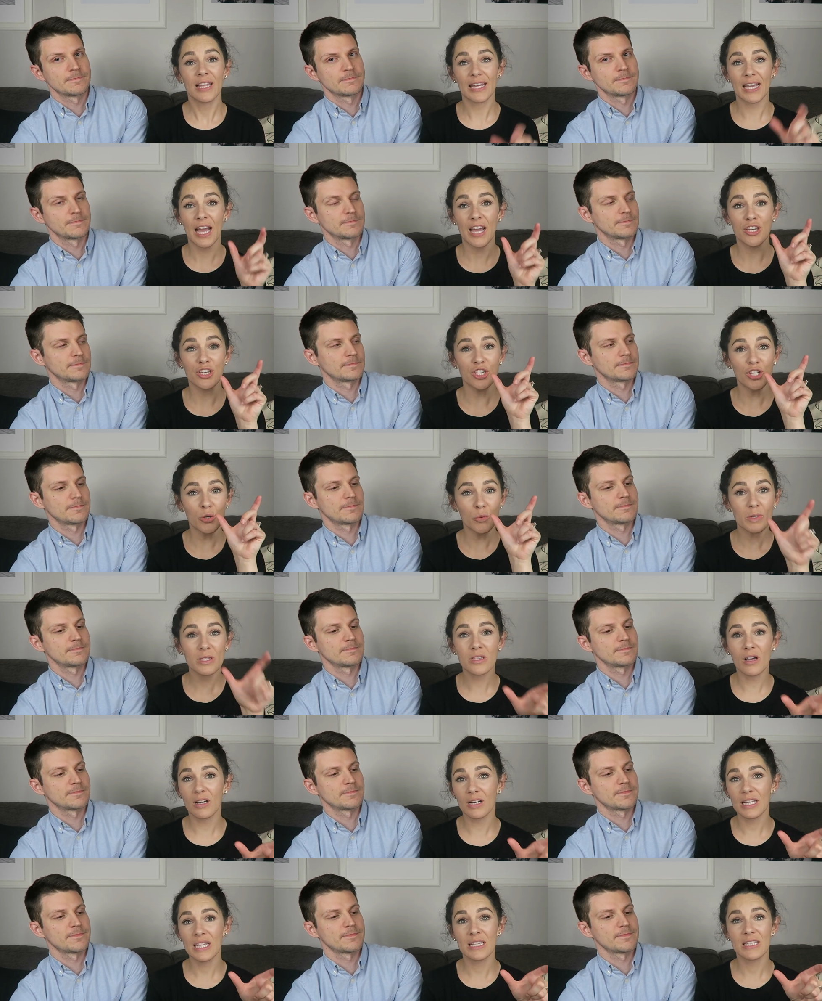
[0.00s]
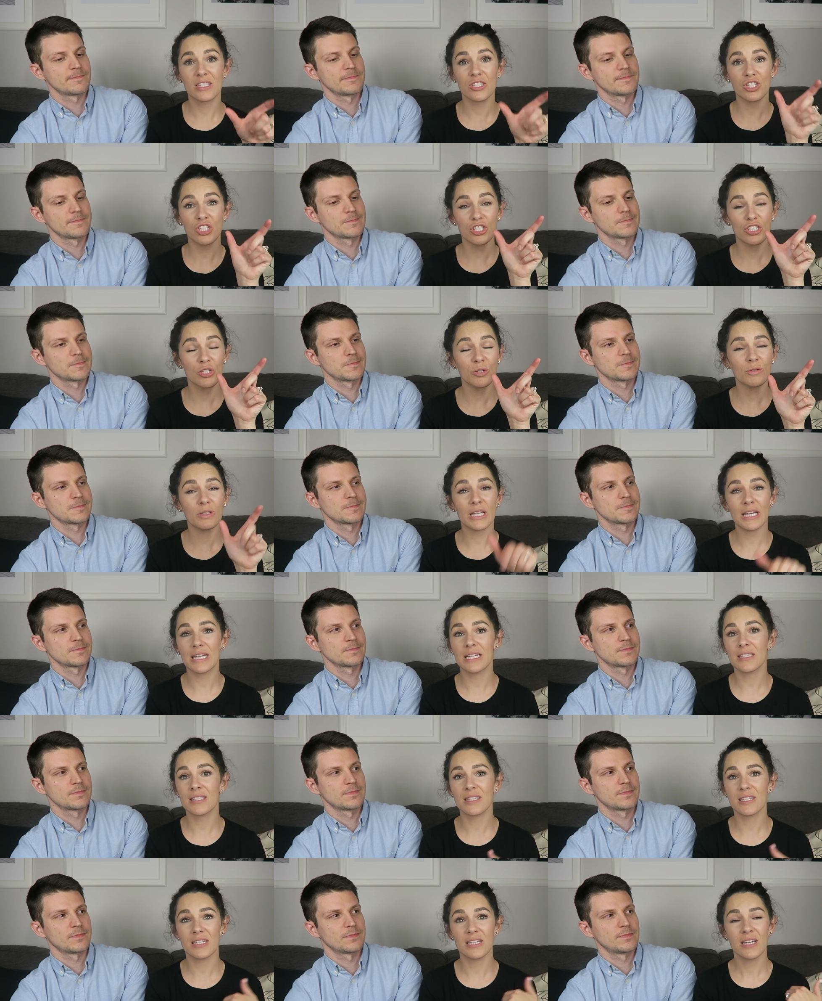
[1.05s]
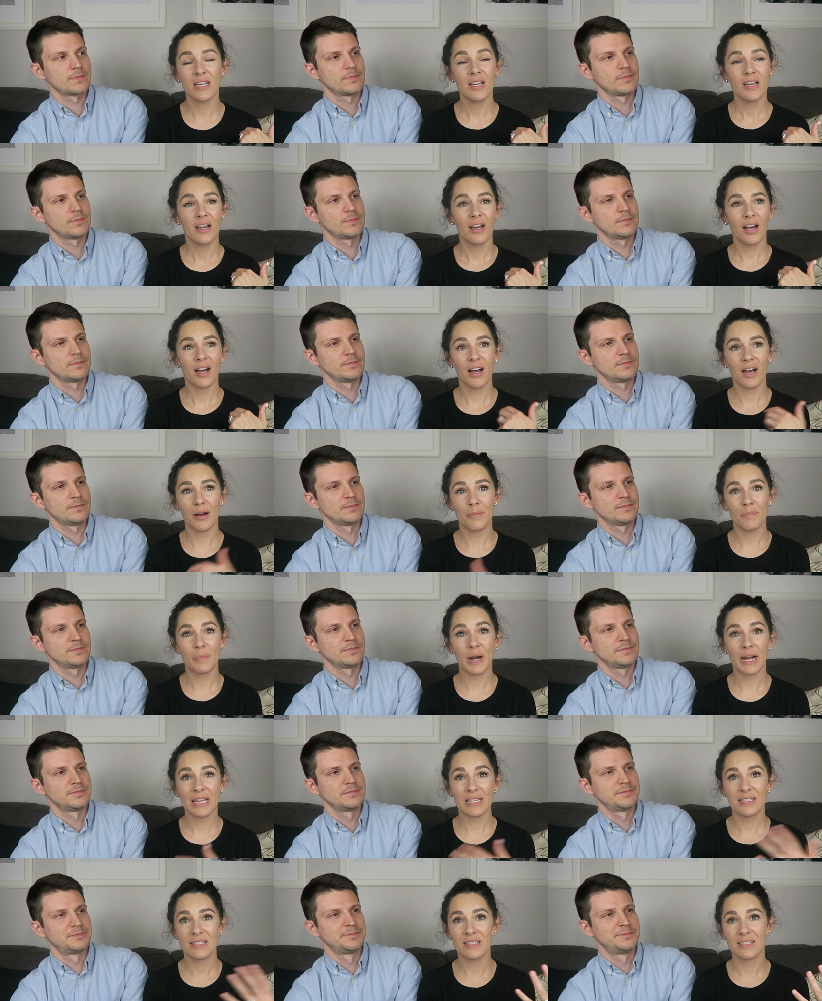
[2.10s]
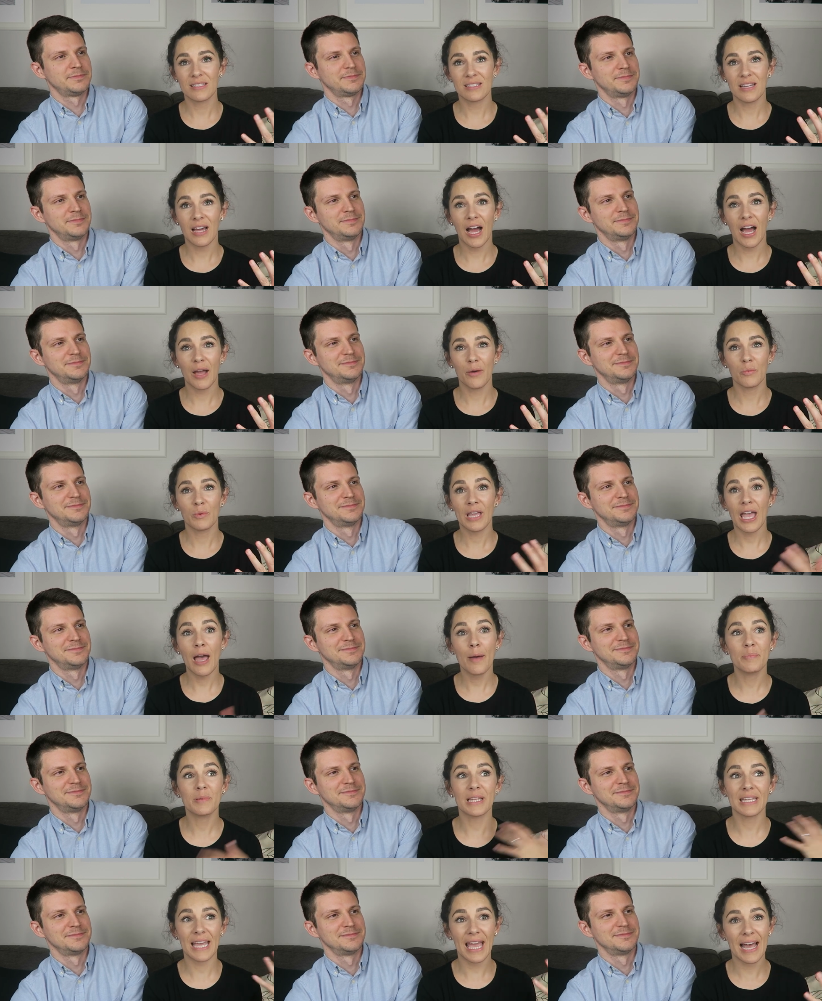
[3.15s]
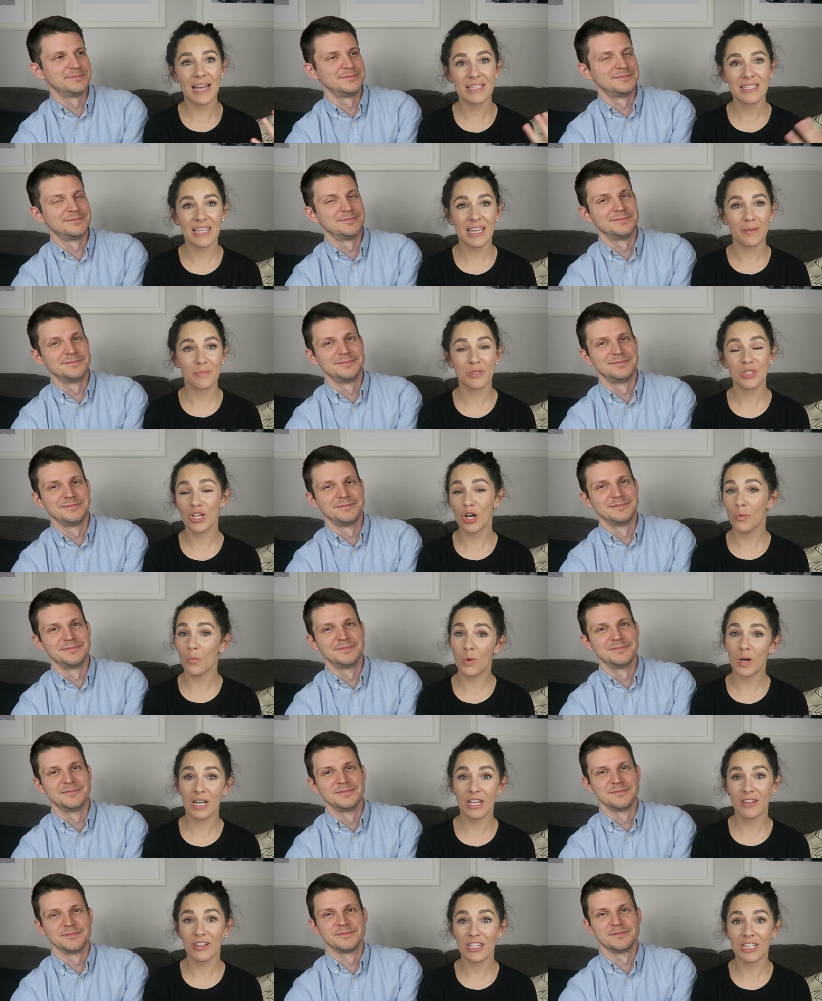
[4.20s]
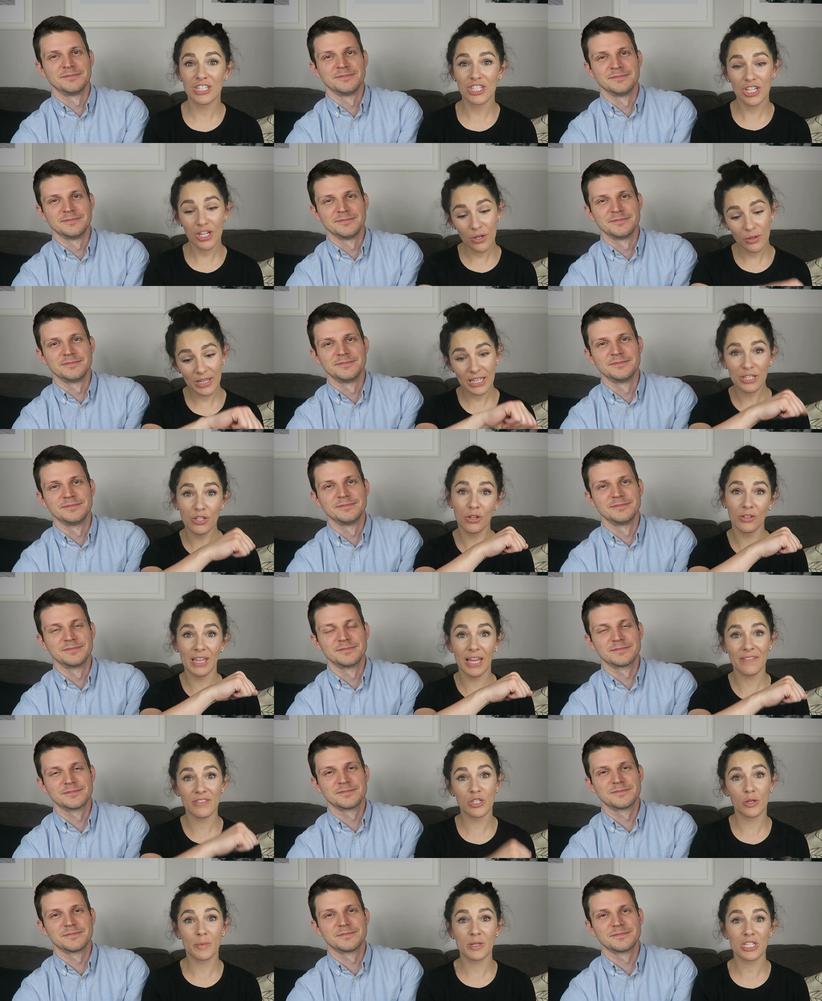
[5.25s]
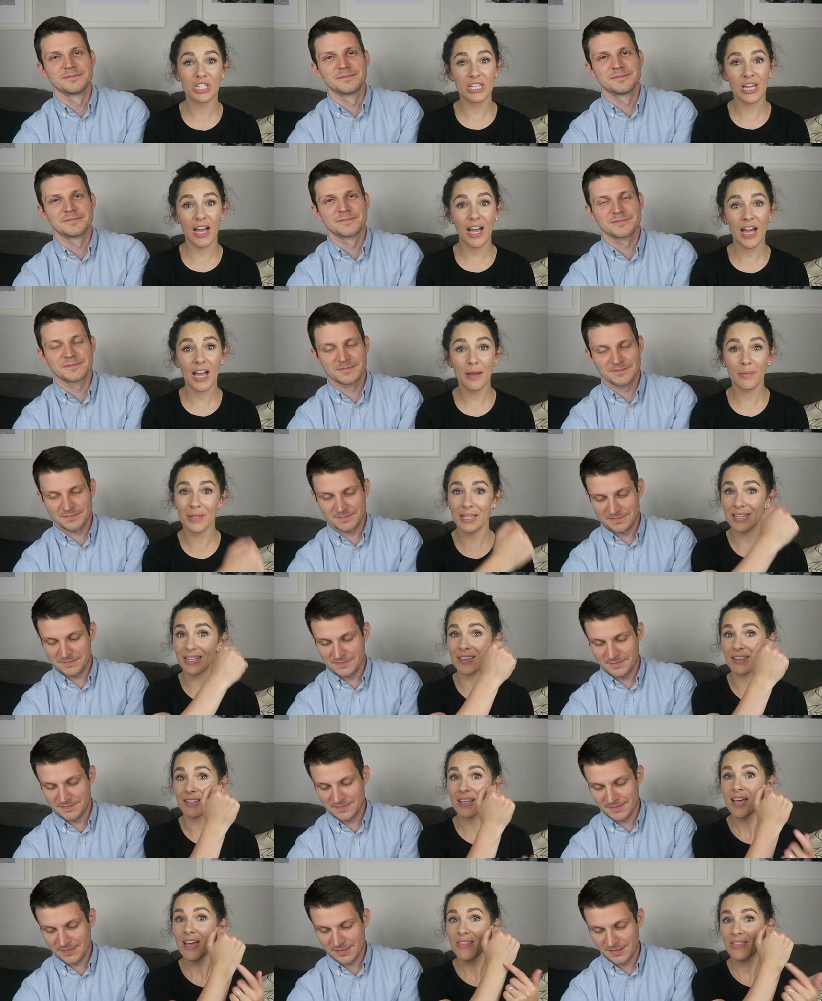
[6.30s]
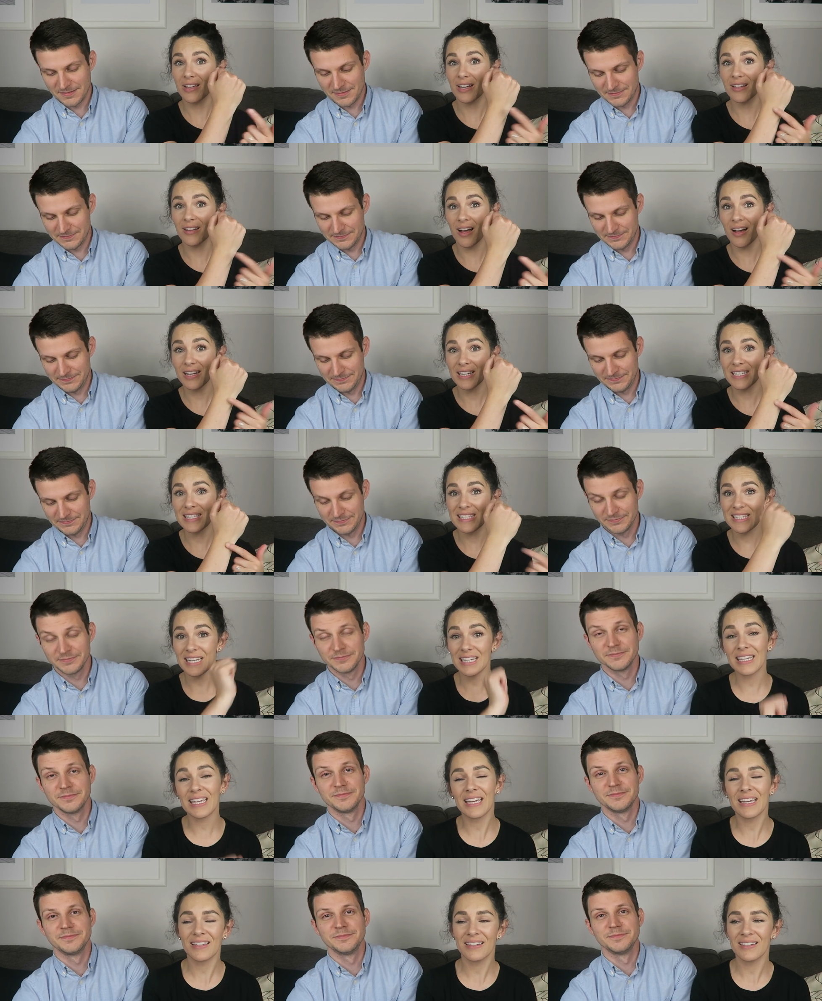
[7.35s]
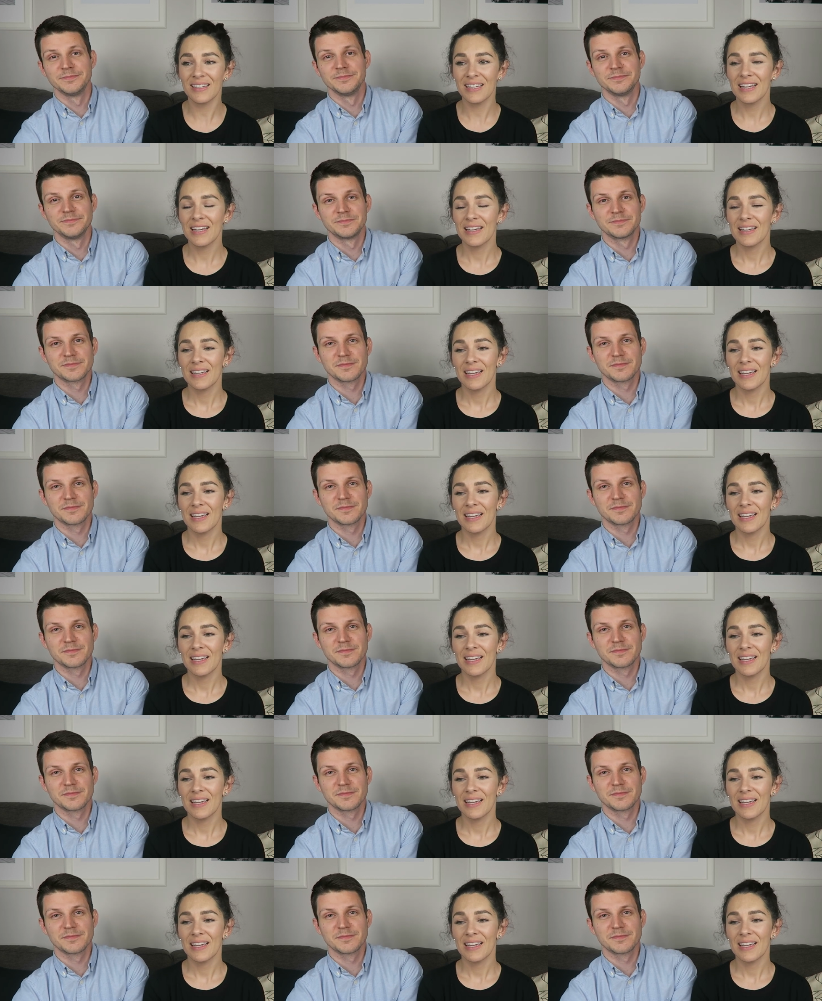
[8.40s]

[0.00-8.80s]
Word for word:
Speaker 1: Like I knew it was on his to-do list, uh, but I I kept like asking him, so what are you gonna do? Like you only have so much time, like the clock is ticking.